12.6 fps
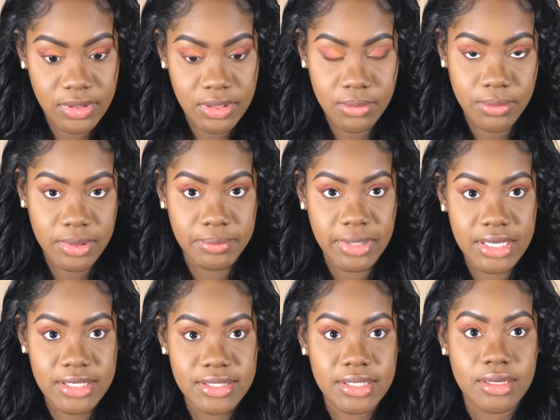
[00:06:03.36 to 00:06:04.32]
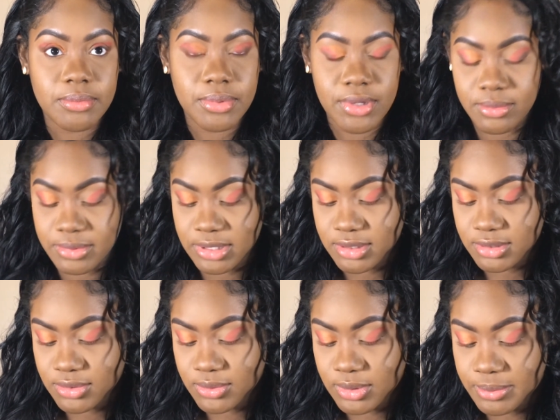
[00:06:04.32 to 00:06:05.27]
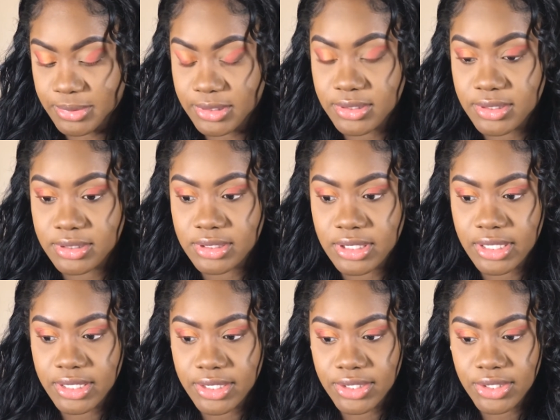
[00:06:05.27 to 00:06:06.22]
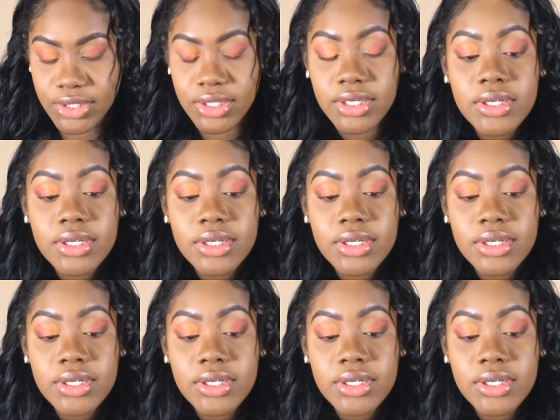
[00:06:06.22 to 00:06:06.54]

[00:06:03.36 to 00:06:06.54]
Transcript: with mine I probably could go up a little higher